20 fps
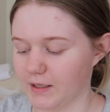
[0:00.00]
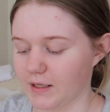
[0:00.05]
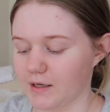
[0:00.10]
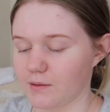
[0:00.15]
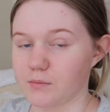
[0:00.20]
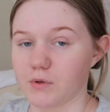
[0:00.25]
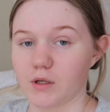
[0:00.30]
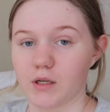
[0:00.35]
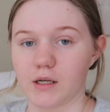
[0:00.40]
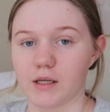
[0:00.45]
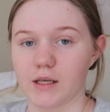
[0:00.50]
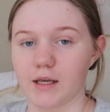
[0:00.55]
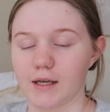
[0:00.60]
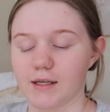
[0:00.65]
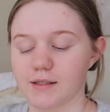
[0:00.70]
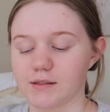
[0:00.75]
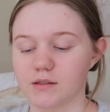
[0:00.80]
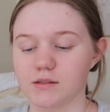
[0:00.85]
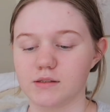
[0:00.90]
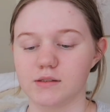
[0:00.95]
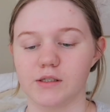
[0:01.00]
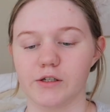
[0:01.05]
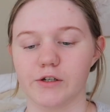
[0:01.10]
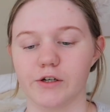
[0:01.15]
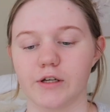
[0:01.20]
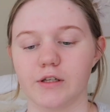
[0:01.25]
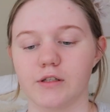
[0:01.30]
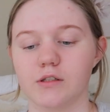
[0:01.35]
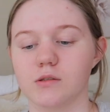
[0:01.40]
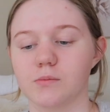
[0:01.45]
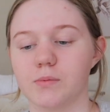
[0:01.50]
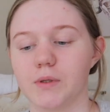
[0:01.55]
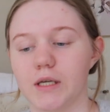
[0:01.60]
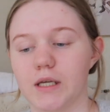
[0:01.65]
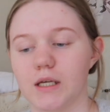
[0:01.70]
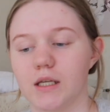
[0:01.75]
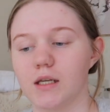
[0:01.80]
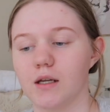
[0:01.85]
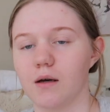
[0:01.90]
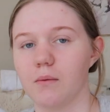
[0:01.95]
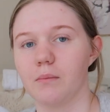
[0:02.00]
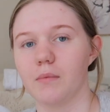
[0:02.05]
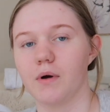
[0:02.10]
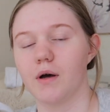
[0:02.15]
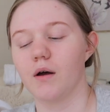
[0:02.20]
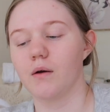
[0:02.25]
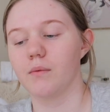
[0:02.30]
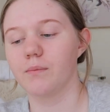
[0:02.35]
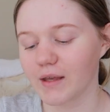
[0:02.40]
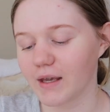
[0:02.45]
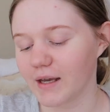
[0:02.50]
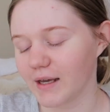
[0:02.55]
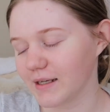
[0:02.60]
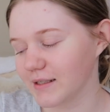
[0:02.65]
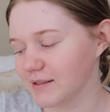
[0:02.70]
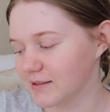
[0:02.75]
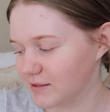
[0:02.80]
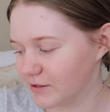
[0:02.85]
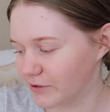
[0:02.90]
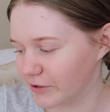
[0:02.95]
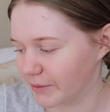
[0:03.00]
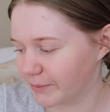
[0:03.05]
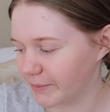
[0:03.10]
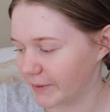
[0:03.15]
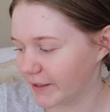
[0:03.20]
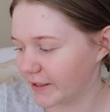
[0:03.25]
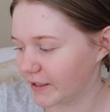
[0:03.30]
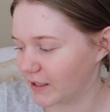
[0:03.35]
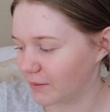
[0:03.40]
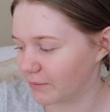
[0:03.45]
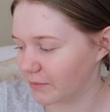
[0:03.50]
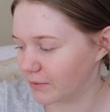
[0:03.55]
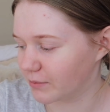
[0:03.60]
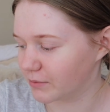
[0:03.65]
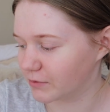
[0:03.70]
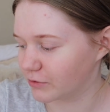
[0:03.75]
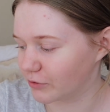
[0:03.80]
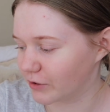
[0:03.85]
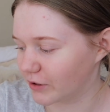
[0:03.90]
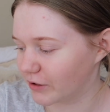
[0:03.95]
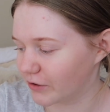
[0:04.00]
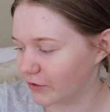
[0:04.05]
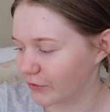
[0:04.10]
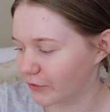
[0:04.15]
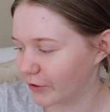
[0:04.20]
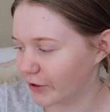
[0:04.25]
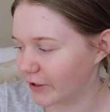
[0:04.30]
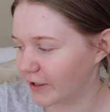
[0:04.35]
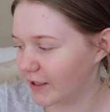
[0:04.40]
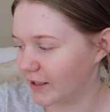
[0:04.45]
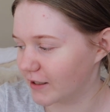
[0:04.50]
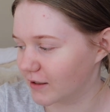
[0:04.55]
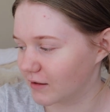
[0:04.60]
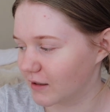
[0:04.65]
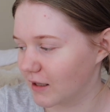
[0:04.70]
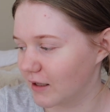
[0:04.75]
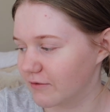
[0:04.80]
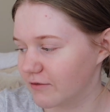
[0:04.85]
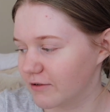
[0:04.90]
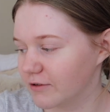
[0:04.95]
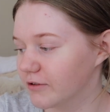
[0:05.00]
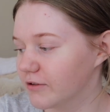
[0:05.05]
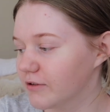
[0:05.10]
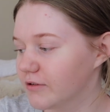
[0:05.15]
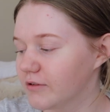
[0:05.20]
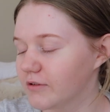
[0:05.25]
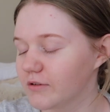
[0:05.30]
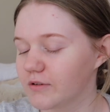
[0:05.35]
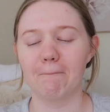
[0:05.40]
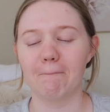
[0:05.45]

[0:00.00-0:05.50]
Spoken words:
I'm gonna get Siri to pick a number. Hey Siri, pick a number between 3 and 11.